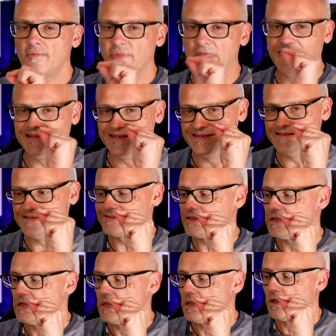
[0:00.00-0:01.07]
that is
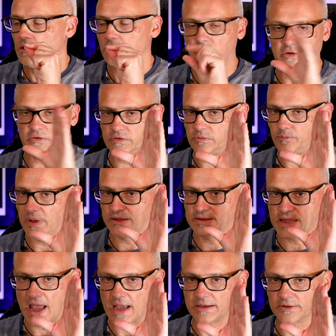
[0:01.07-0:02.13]
just
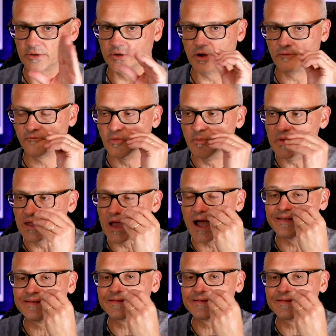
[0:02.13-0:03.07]
spectacular. For me, I